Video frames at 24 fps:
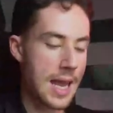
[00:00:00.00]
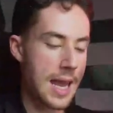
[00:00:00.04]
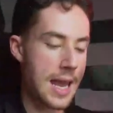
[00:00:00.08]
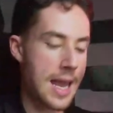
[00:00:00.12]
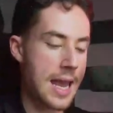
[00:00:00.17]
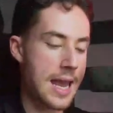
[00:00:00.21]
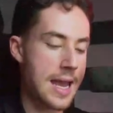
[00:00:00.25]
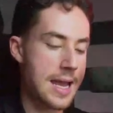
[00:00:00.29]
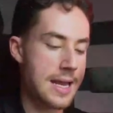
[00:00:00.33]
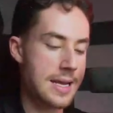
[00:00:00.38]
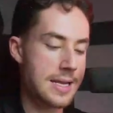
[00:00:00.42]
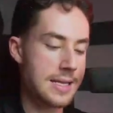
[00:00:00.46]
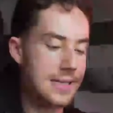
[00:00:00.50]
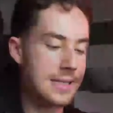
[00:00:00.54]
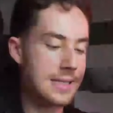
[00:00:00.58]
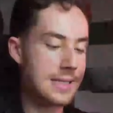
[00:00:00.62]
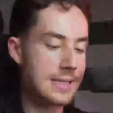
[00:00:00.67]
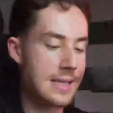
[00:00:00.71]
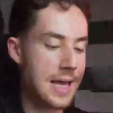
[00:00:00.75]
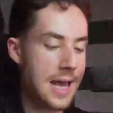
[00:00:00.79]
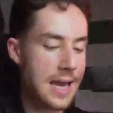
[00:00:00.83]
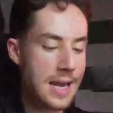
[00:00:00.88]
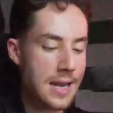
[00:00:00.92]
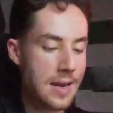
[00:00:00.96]
and
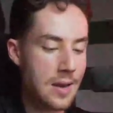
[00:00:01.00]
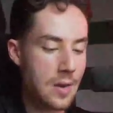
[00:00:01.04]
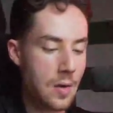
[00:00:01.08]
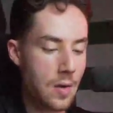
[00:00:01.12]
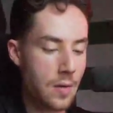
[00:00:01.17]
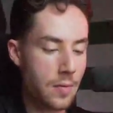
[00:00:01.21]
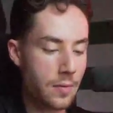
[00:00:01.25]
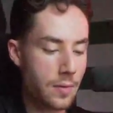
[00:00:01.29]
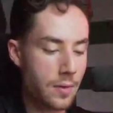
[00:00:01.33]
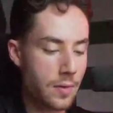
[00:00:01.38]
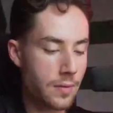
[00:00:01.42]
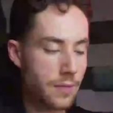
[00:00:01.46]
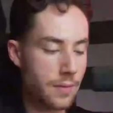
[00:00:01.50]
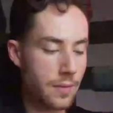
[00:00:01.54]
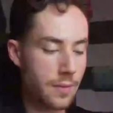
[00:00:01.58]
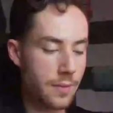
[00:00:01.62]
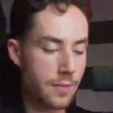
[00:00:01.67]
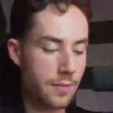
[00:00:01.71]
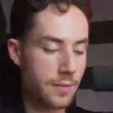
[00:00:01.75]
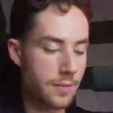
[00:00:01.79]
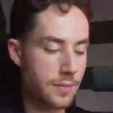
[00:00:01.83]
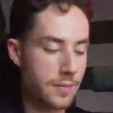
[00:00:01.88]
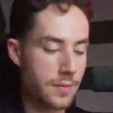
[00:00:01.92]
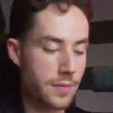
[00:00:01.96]
slide it over
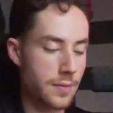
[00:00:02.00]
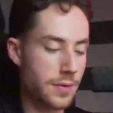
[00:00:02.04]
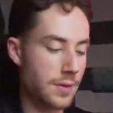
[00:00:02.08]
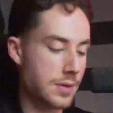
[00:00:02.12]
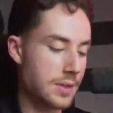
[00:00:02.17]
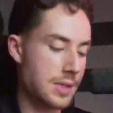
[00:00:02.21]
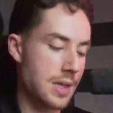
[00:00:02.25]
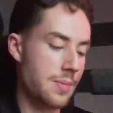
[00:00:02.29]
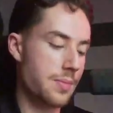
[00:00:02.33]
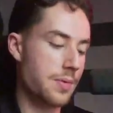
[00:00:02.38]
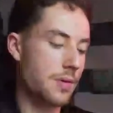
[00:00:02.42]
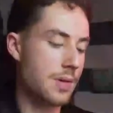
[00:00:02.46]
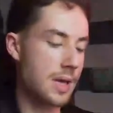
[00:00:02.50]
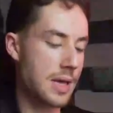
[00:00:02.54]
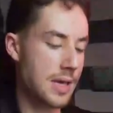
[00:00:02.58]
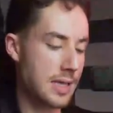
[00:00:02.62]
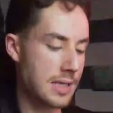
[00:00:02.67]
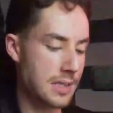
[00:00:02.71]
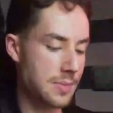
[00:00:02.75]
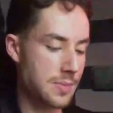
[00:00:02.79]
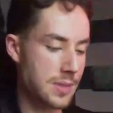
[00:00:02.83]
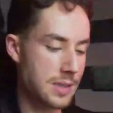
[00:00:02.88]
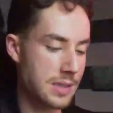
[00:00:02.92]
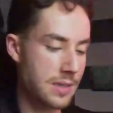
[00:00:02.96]
from, for example, a
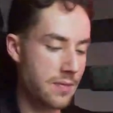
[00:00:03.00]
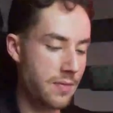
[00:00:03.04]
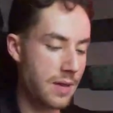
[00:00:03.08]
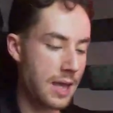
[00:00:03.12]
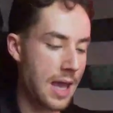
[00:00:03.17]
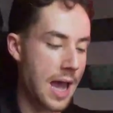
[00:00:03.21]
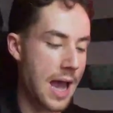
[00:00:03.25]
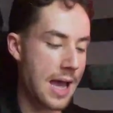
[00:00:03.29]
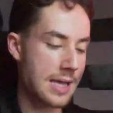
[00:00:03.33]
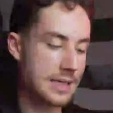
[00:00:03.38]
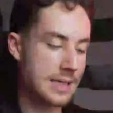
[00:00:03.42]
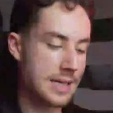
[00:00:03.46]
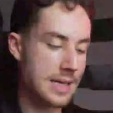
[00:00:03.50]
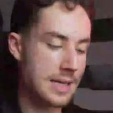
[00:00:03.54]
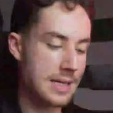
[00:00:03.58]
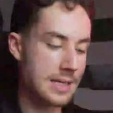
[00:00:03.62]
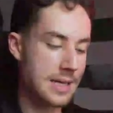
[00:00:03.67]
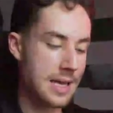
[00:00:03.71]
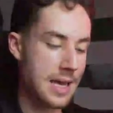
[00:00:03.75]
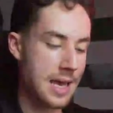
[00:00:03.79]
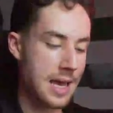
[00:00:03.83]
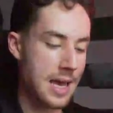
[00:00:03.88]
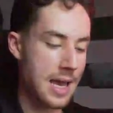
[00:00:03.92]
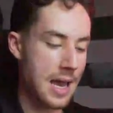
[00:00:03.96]
specific asset.
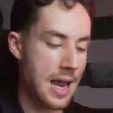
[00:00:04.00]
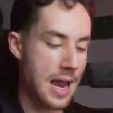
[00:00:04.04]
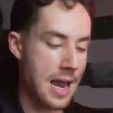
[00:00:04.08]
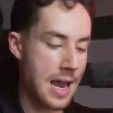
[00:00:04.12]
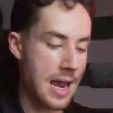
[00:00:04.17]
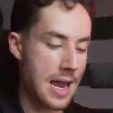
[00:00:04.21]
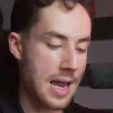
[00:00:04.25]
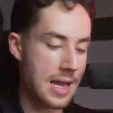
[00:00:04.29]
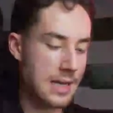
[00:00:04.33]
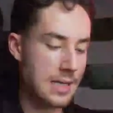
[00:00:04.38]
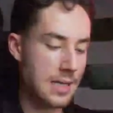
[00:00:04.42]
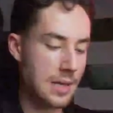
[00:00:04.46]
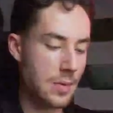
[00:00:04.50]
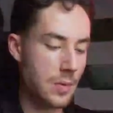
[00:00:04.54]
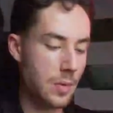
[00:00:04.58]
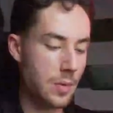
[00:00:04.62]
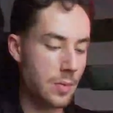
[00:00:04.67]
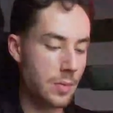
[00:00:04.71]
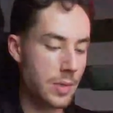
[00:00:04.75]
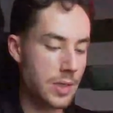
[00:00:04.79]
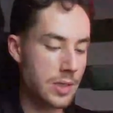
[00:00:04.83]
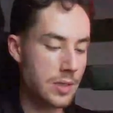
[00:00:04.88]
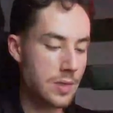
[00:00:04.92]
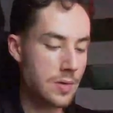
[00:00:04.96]
And
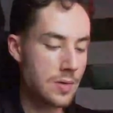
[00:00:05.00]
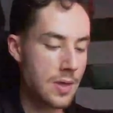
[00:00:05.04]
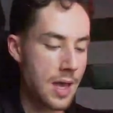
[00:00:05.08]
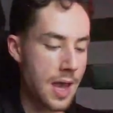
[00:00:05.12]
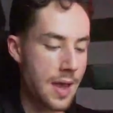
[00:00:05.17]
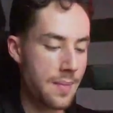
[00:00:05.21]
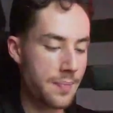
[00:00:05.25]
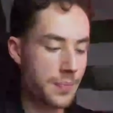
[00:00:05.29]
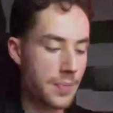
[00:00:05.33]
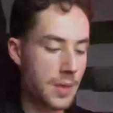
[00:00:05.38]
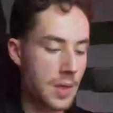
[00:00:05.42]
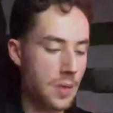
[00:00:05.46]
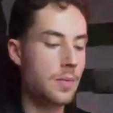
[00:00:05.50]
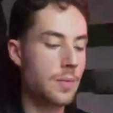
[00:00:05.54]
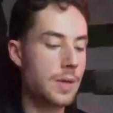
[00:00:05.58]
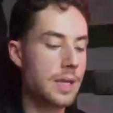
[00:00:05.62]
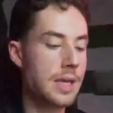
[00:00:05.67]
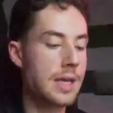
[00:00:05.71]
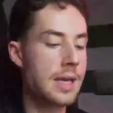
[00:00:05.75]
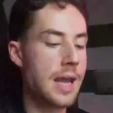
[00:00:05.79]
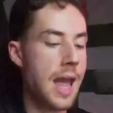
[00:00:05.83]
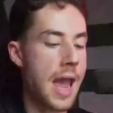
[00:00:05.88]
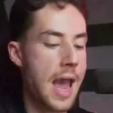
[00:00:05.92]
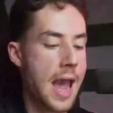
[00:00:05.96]
when we do that, we
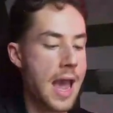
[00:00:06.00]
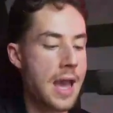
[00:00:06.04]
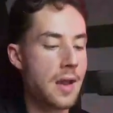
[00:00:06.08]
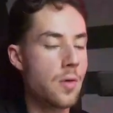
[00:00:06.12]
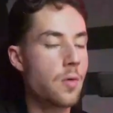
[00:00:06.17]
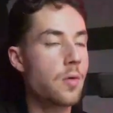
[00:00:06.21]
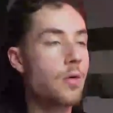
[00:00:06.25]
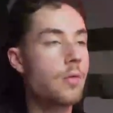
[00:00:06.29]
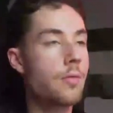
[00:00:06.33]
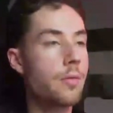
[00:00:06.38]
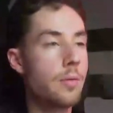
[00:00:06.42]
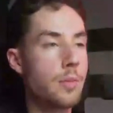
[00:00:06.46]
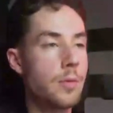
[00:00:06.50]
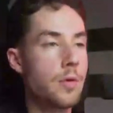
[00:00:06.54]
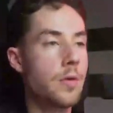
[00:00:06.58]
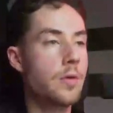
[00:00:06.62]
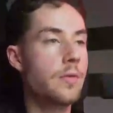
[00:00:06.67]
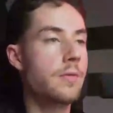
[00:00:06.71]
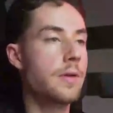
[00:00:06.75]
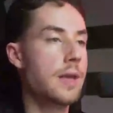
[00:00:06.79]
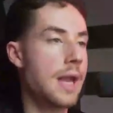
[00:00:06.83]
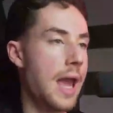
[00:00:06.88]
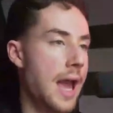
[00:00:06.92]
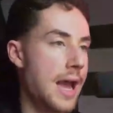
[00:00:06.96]
can add or
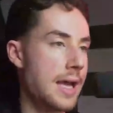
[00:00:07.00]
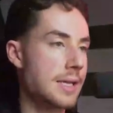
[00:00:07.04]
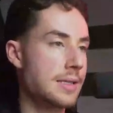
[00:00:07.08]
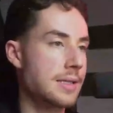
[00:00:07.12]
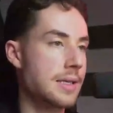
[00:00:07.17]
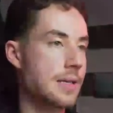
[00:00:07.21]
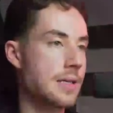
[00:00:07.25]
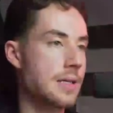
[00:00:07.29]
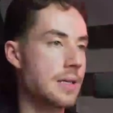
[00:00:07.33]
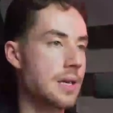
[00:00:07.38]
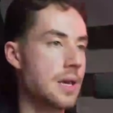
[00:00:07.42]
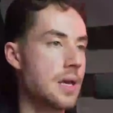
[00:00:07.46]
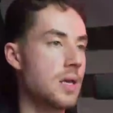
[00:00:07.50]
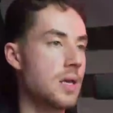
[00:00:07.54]
remove an asset